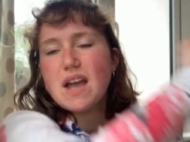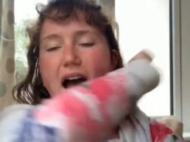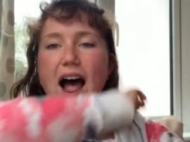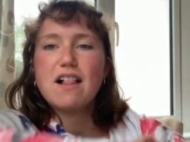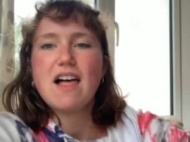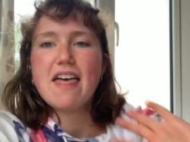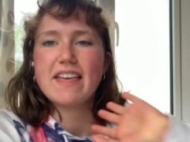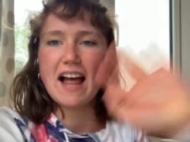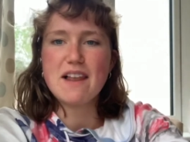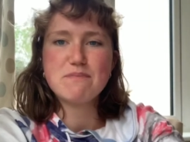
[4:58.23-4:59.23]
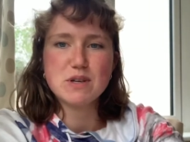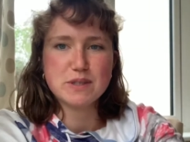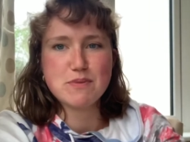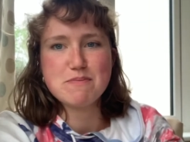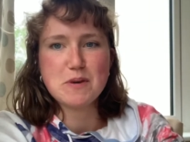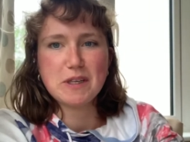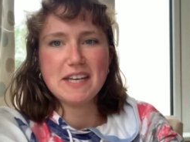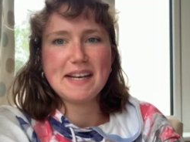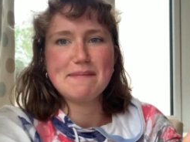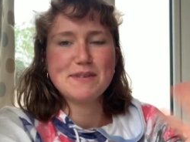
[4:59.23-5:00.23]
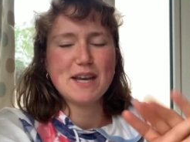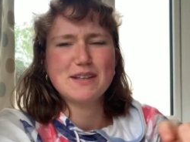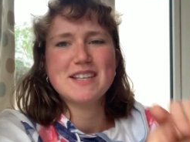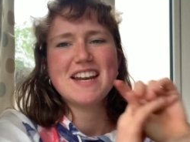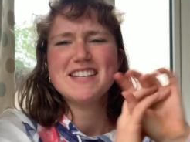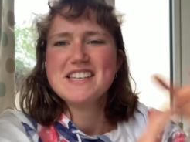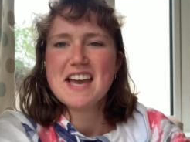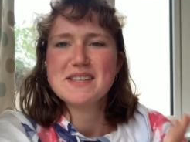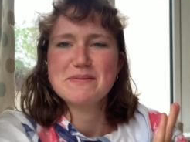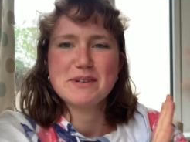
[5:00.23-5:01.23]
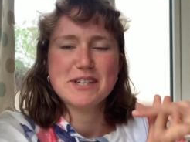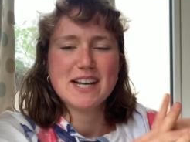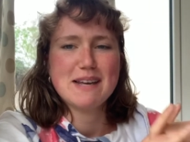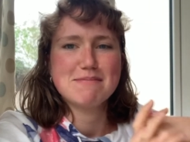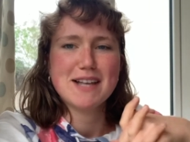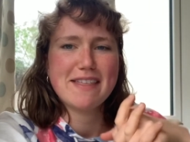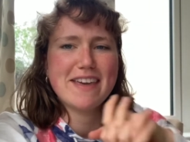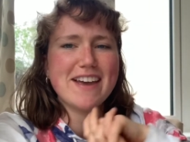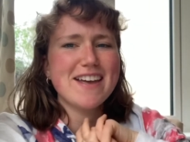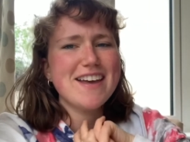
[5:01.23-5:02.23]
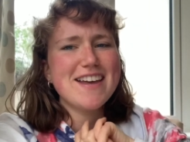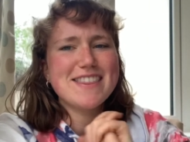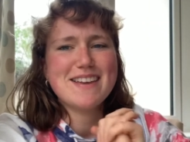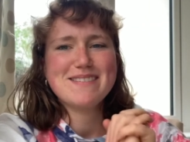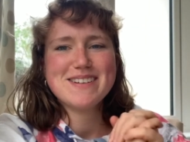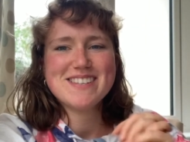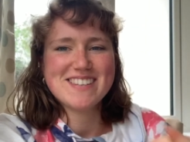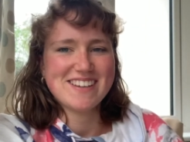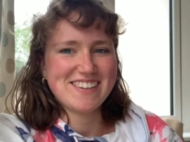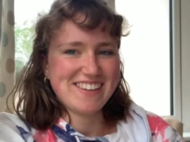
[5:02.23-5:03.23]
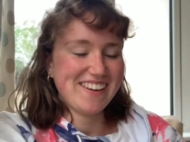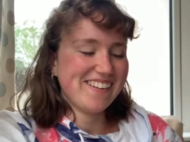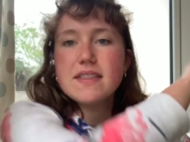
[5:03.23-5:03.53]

I think I'll put some of the monkey clips in, because I did get some good clips, I think. They were all so cute.